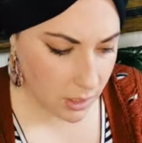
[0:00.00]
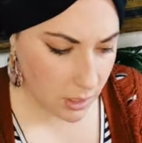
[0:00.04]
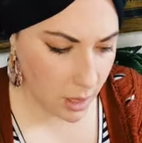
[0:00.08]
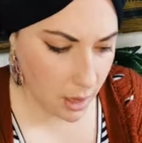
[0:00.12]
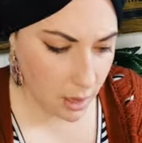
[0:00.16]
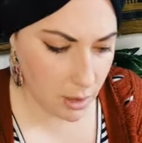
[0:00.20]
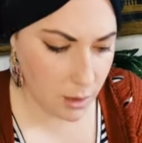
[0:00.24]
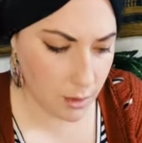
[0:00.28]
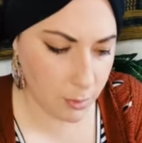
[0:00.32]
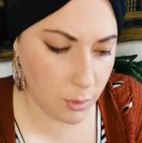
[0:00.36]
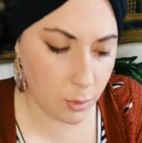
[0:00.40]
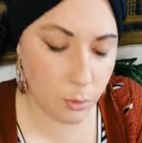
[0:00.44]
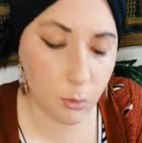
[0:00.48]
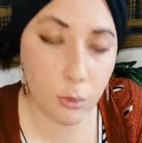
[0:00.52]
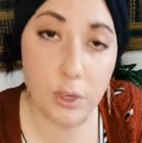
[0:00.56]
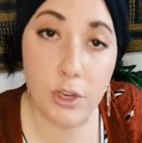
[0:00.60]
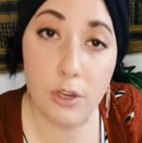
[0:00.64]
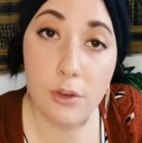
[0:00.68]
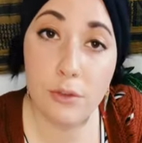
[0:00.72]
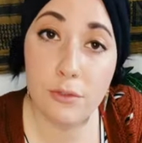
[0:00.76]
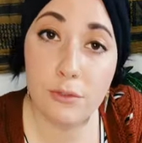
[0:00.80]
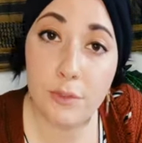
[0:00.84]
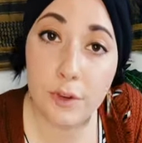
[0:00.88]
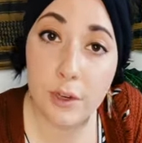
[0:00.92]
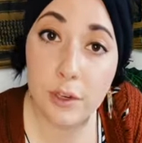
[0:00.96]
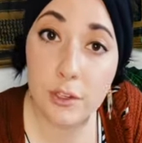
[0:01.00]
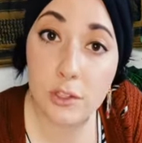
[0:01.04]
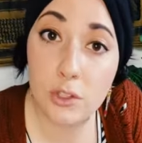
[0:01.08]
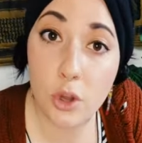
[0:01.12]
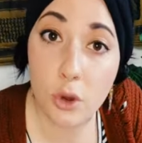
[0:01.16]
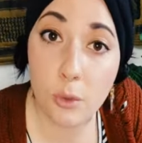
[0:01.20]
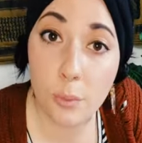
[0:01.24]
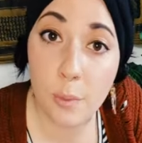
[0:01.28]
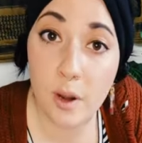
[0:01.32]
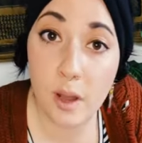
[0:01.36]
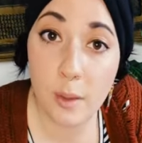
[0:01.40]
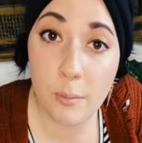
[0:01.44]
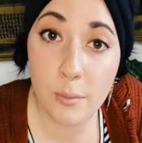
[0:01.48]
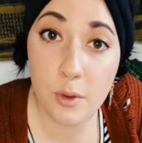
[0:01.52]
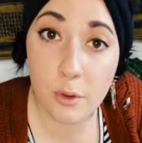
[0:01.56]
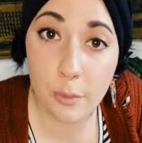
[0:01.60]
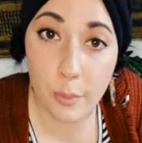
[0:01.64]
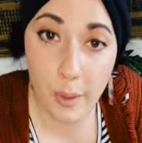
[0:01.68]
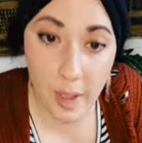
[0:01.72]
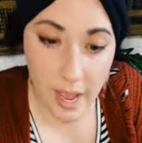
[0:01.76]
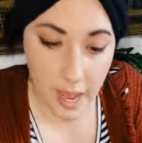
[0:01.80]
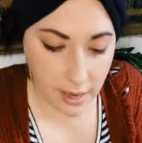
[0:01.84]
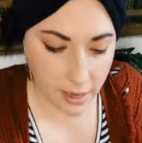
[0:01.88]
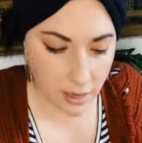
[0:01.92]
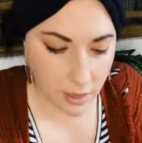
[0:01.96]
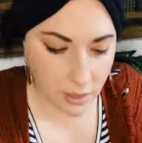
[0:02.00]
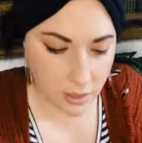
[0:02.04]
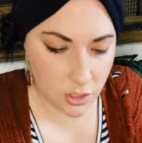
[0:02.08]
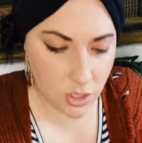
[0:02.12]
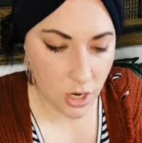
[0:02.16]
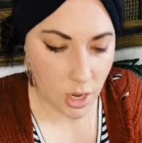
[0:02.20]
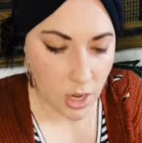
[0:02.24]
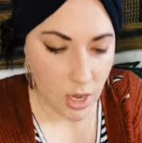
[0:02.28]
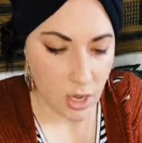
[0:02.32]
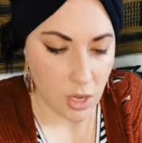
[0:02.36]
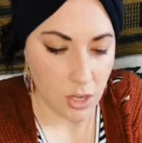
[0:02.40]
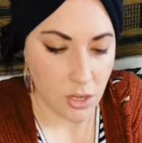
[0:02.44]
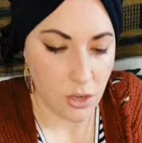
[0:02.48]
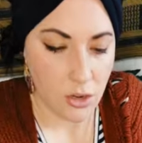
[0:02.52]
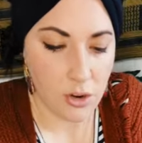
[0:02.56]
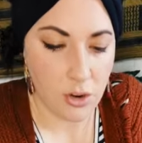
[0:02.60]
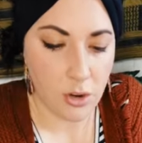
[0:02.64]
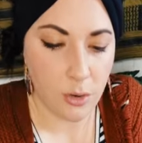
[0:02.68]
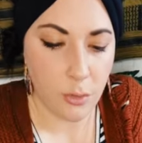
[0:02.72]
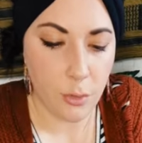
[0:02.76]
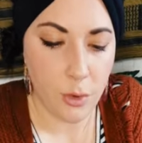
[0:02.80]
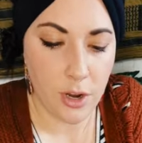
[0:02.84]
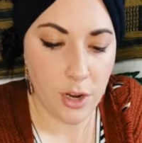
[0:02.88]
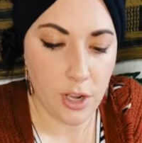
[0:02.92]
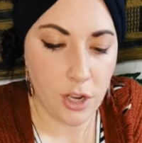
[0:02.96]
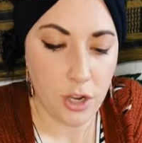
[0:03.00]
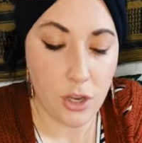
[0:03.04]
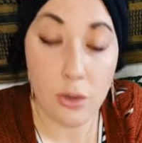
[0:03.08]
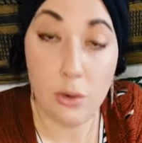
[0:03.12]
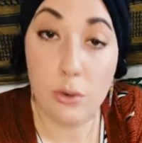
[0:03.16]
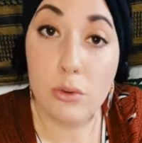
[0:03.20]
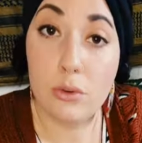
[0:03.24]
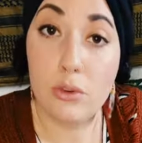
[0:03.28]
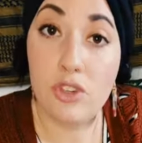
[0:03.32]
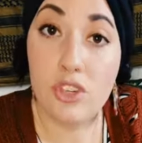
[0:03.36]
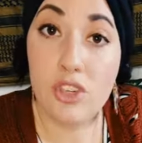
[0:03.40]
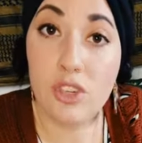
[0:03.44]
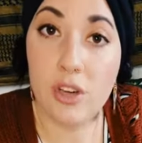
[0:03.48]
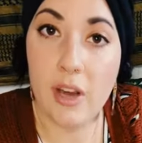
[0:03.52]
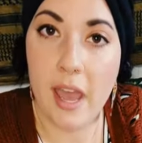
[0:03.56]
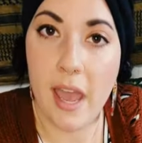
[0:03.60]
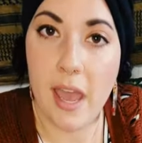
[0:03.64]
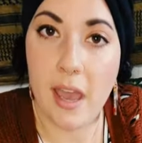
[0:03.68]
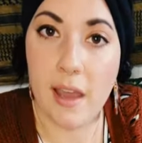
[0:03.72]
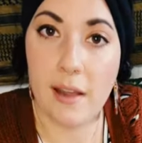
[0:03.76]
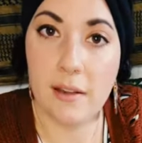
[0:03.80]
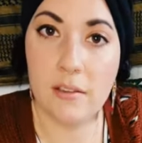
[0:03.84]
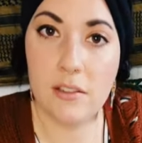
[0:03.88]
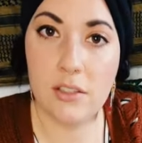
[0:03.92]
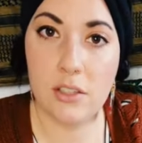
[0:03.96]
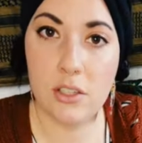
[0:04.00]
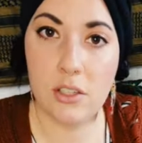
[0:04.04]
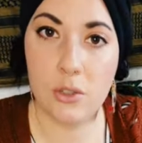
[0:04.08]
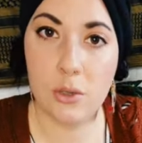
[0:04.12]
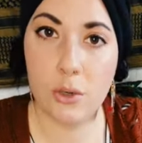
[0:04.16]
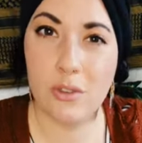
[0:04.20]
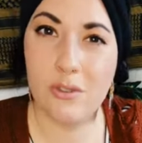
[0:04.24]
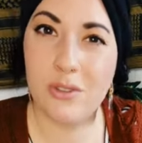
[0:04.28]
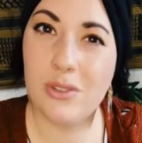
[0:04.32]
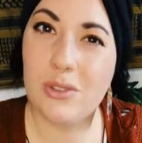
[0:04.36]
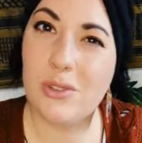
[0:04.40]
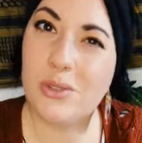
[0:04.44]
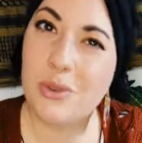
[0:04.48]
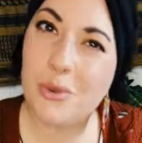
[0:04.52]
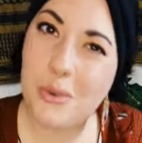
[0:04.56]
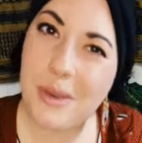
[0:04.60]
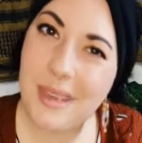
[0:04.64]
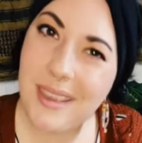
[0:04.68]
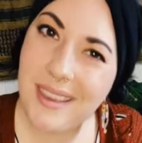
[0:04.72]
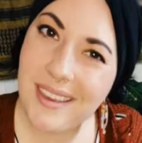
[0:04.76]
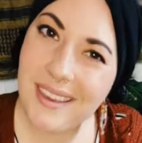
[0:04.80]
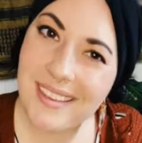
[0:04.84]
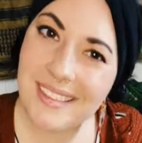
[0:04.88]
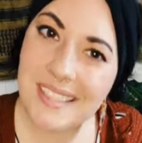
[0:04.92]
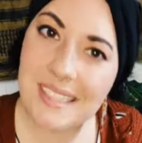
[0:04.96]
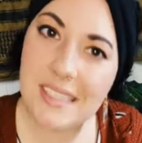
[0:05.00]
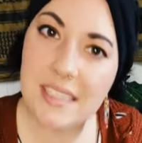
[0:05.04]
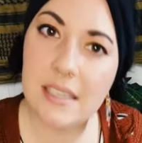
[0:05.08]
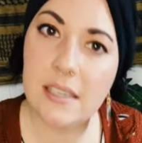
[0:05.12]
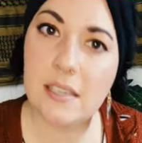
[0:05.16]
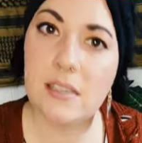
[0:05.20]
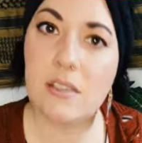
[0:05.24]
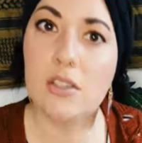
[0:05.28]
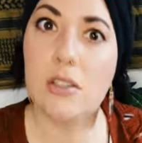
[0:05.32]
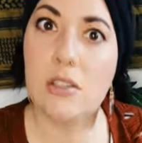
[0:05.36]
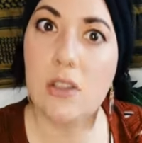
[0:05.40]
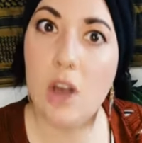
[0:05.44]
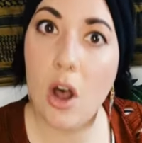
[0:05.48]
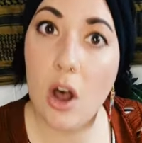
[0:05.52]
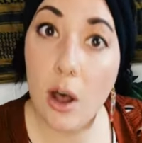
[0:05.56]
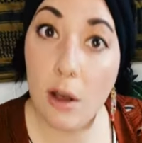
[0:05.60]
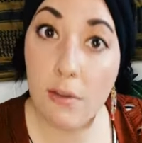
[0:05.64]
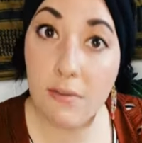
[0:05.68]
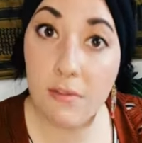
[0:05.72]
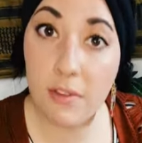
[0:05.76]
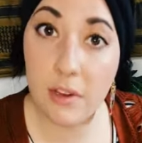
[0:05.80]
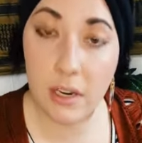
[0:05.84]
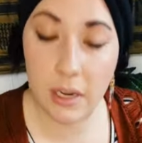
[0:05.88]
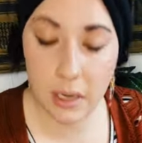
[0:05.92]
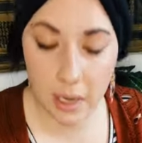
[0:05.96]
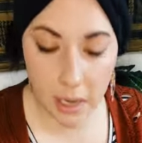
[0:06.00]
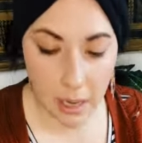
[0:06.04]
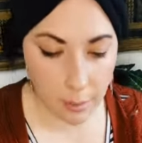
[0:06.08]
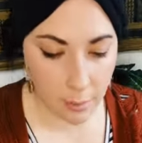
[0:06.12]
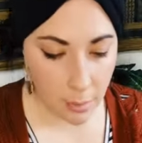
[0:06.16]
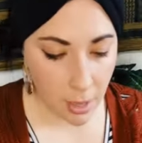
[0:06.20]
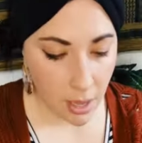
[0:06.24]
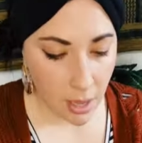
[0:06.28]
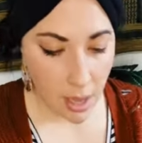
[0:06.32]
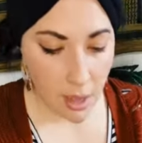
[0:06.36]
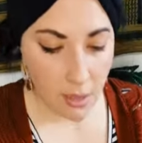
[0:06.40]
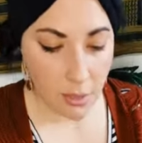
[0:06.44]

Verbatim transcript: Um, when you first open up your package, you're going to want to use your hands to sort of squeeze it, soften it up.